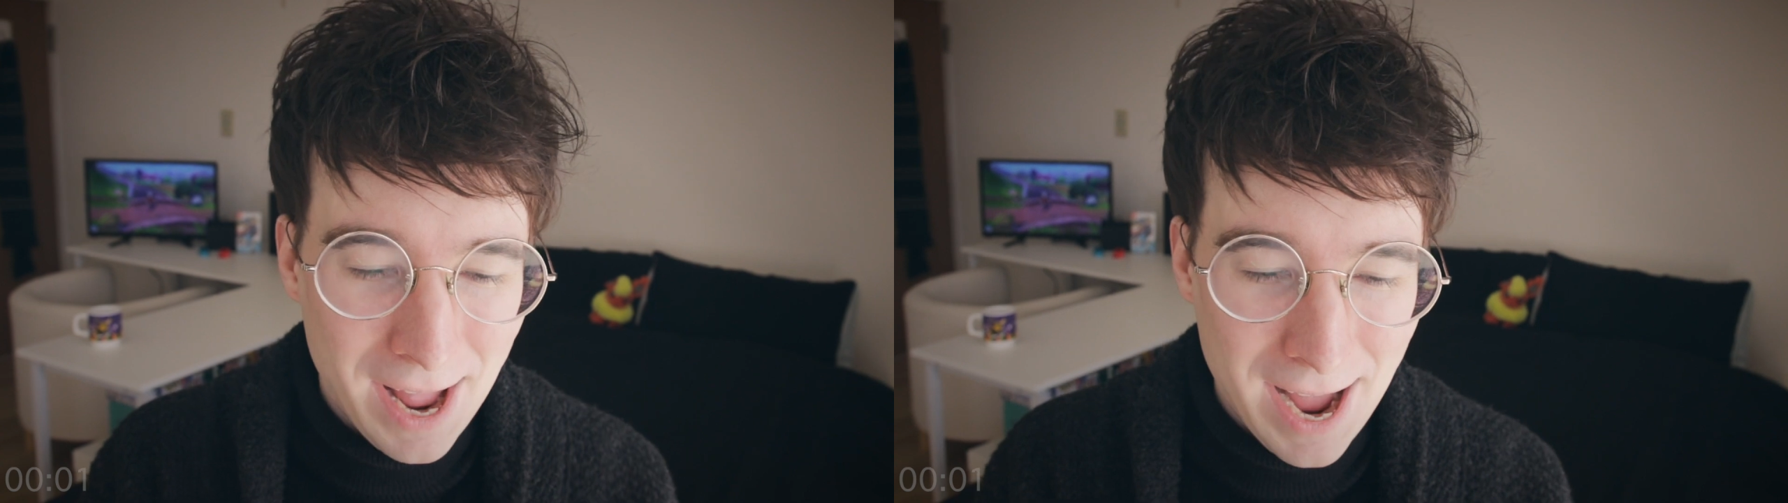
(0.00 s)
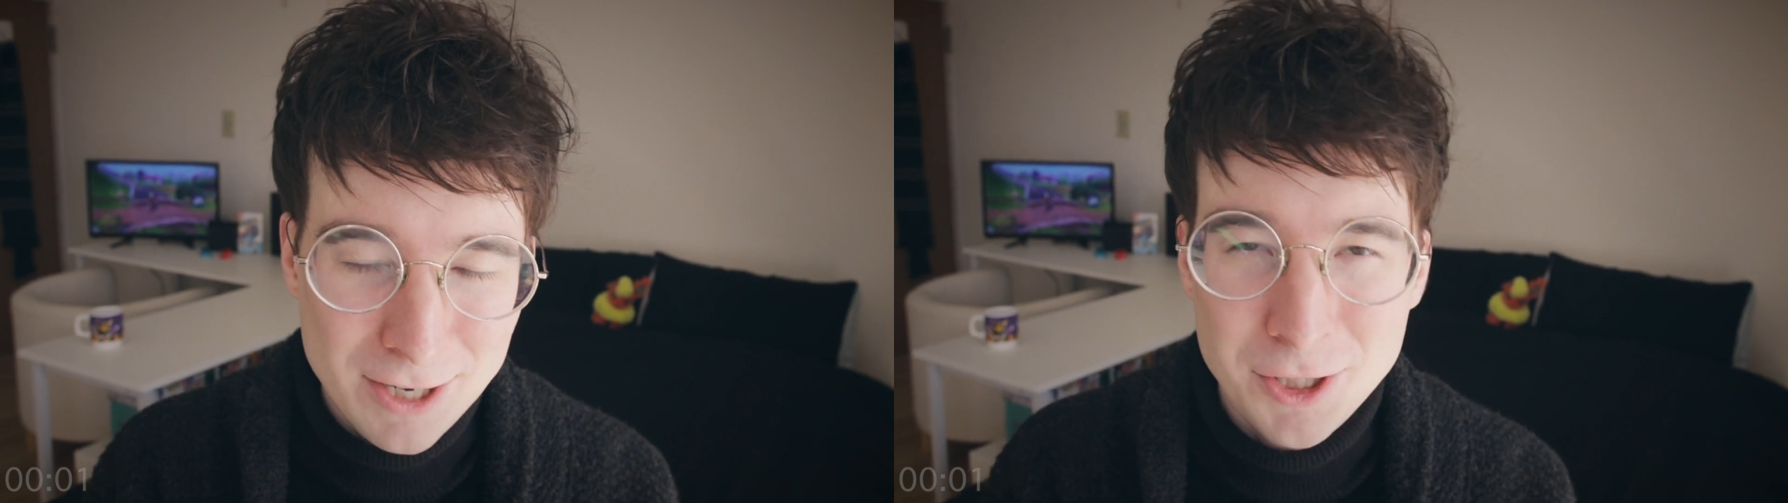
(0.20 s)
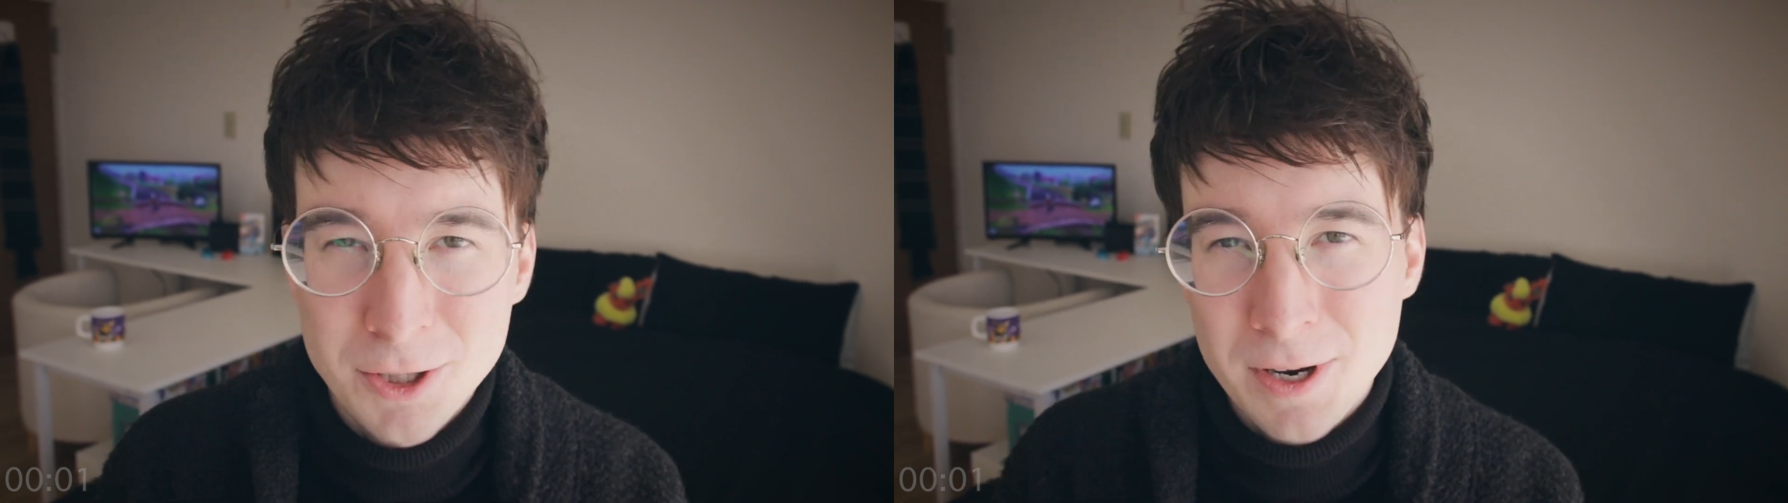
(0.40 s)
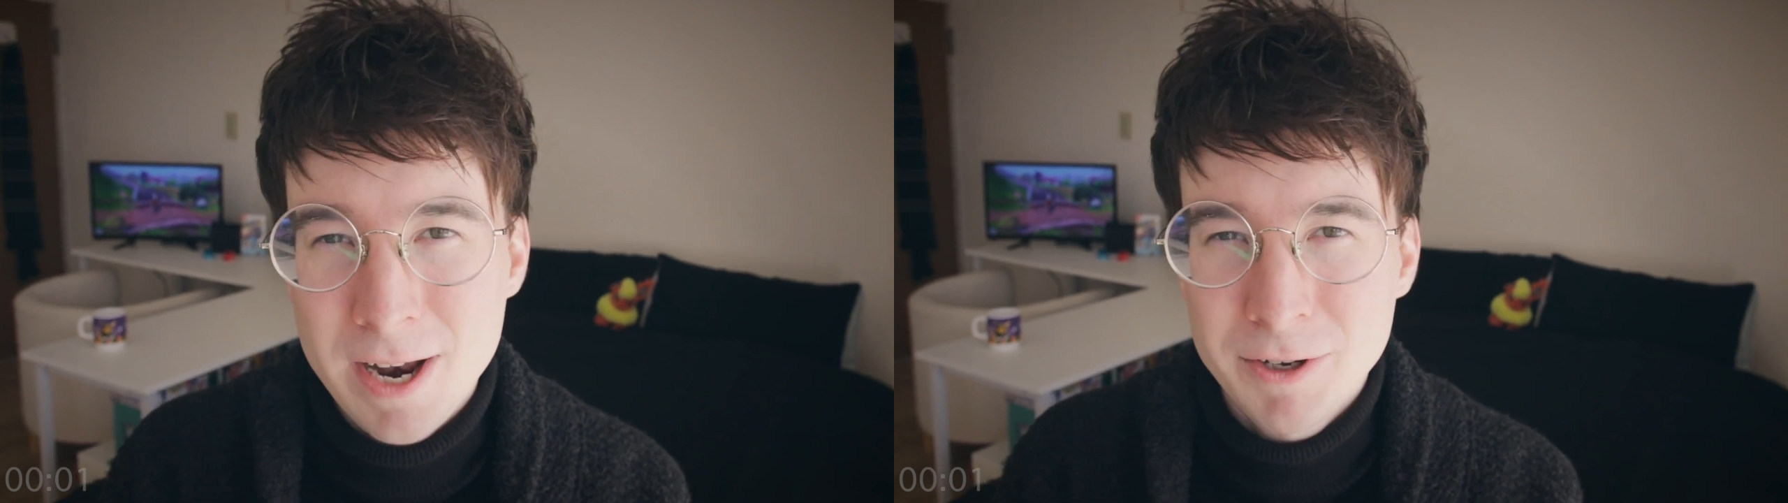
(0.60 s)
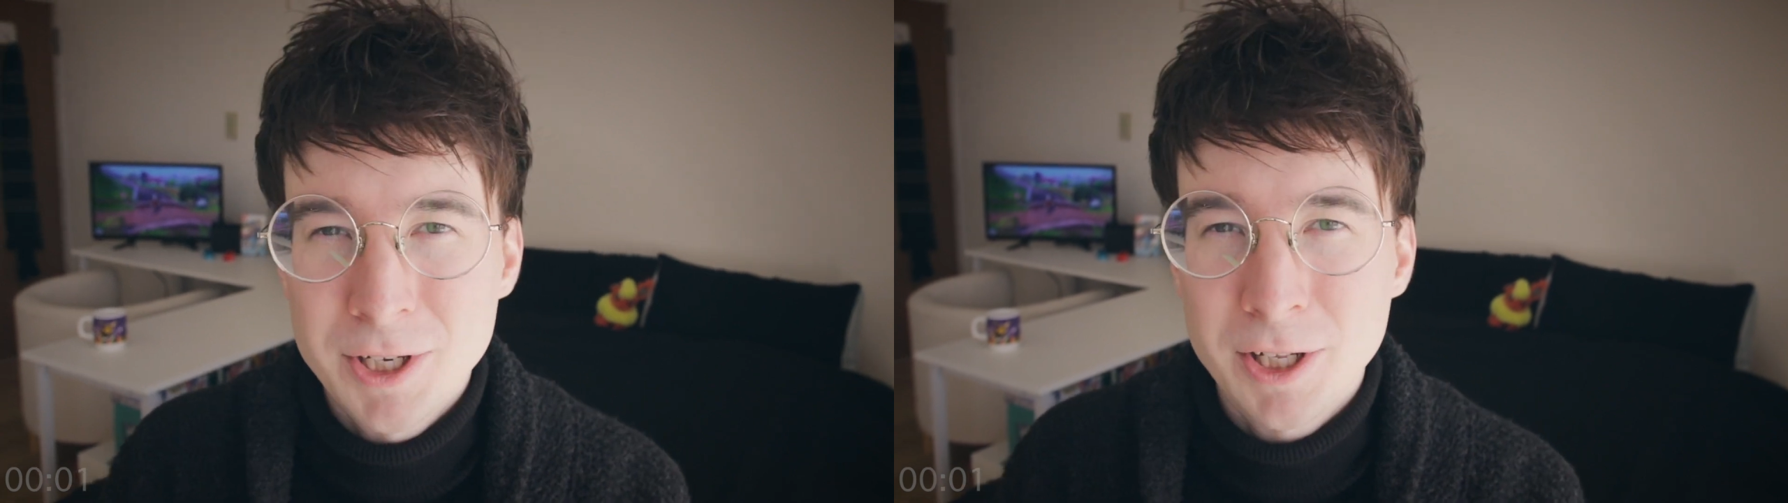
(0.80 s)
Ash's look in
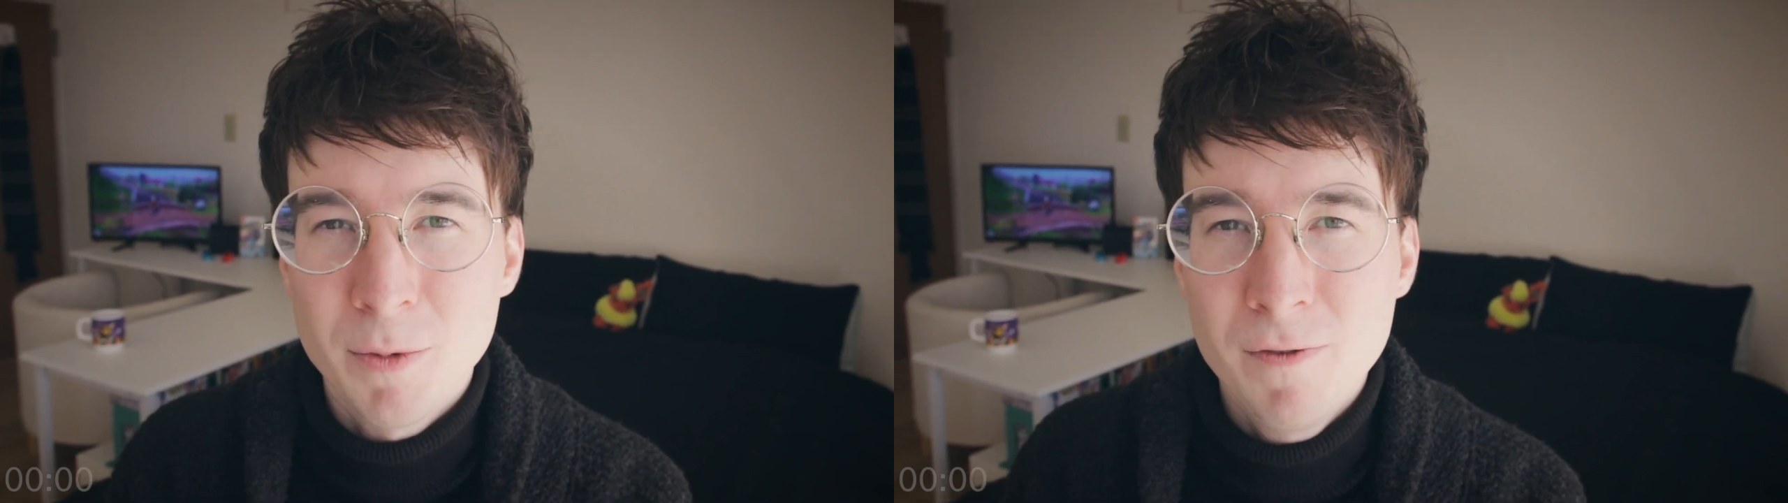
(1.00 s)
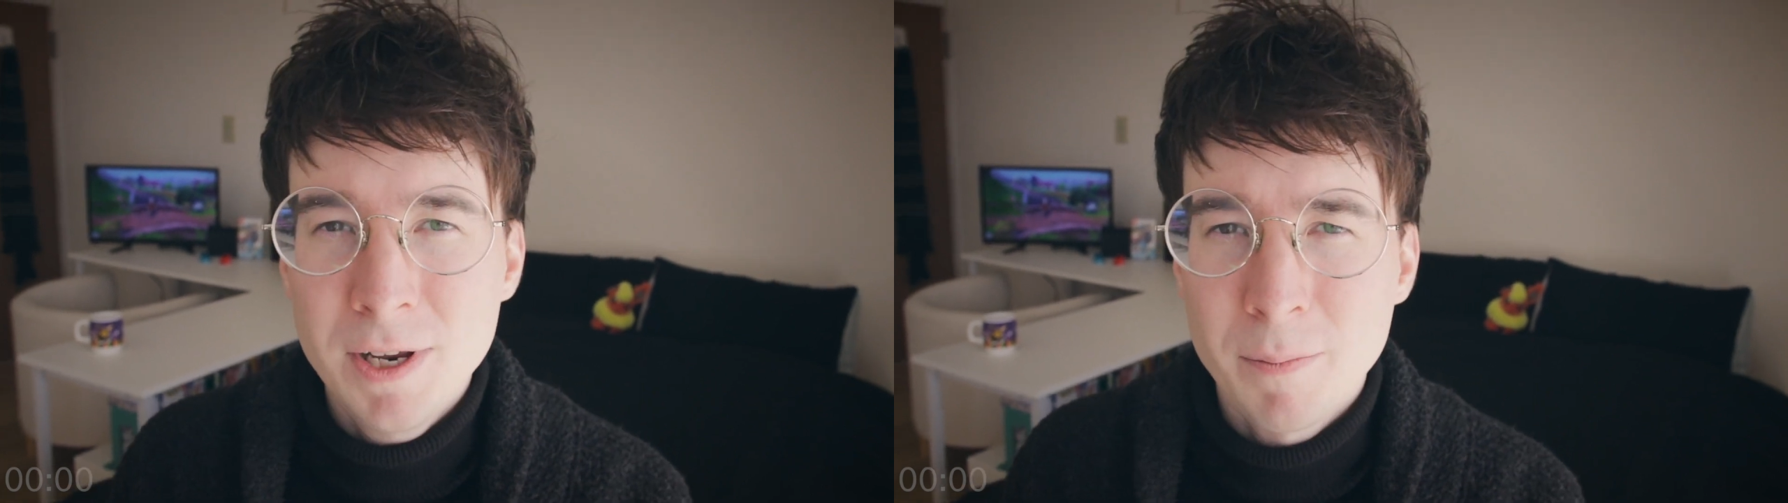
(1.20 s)
every single movie,